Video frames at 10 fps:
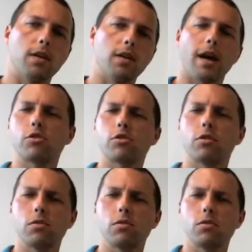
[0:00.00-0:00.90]
I
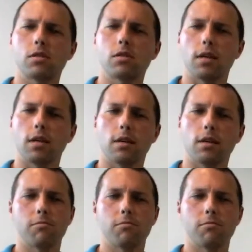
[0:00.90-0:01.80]
introduced the
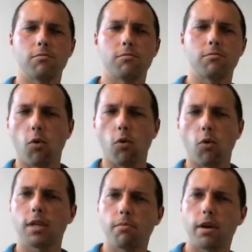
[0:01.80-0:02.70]
general formula
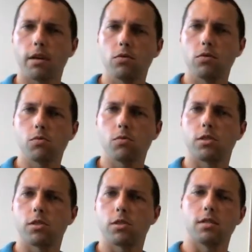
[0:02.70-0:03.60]
that you might use, which
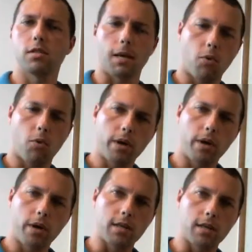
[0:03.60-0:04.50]
is a point
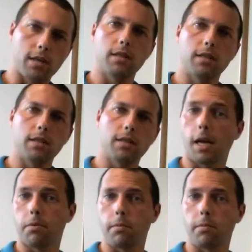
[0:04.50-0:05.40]
estimate, the
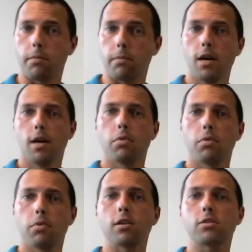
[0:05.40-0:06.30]
sample mean,
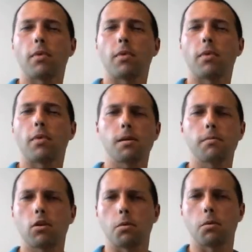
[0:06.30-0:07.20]
plus or minus something
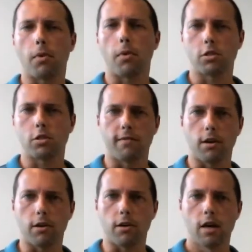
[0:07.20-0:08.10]
called the margin of
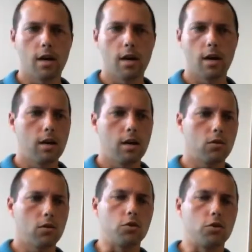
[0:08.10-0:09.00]
error.
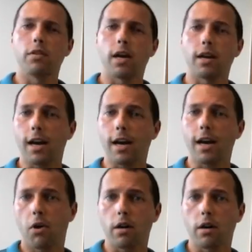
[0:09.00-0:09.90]
You know that x
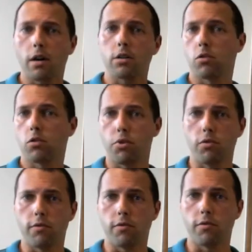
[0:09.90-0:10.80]
bar you
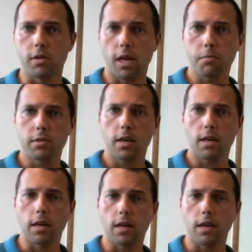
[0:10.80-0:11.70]
compute from the sample
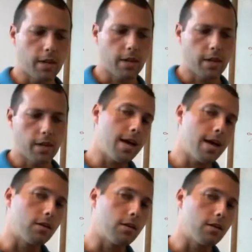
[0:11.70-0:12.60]
data.
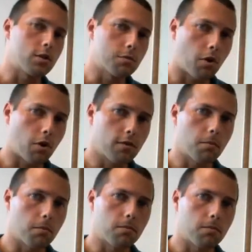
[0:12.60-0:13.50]
N, which is part of
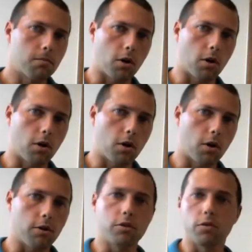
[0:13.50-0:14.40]
the margin of
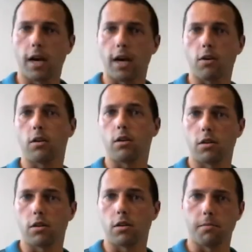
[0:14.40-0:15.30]
error, you get
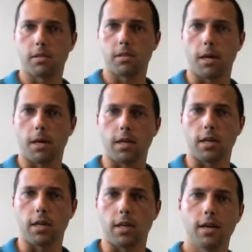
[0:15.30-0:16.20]
also from the sample
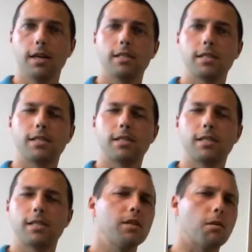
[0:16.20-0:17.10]
data. Sigma
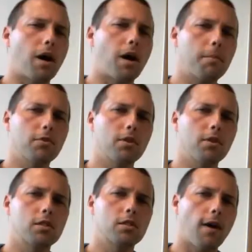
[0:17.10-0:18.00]
is a
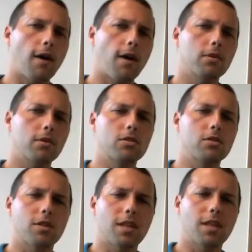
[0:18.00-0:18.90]
population parameter, and
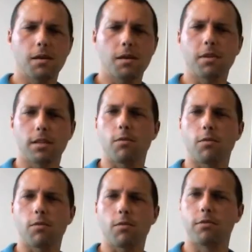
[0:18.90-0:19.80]
so that's something that would
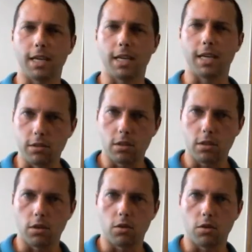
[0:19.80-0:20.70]
have to be given to
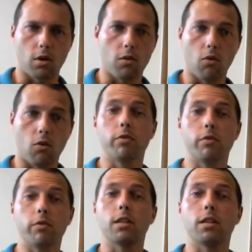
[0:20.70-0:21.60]
you or
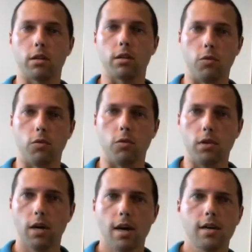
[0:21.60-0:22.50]
really well known.
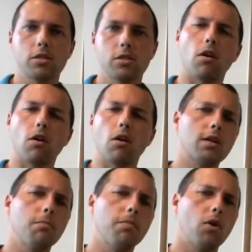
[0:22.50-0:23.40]
So the only
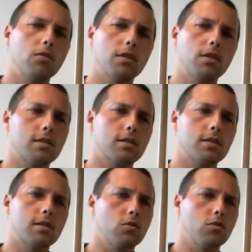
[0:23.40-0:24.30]
component
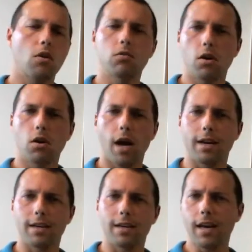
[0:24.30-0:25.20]
that you don't know how to
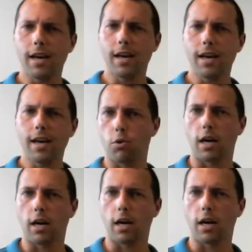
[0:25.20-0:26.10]
get at this point in
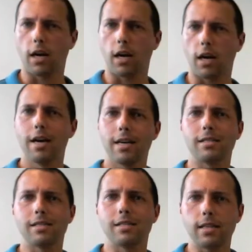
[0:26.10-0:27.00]
time
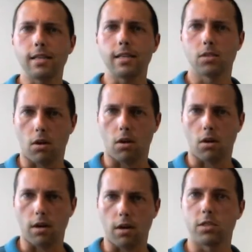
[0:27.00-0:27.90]
is Z
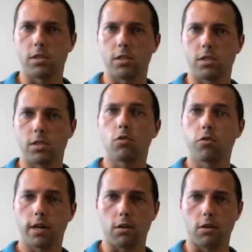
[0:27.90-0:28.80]
star, which is the
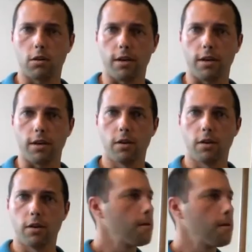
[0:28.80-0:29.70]
critical value.
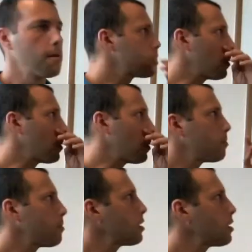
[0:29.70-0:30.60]
So
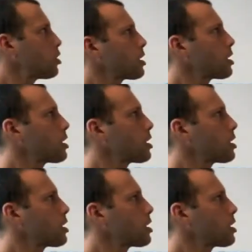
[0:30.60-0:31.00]
talking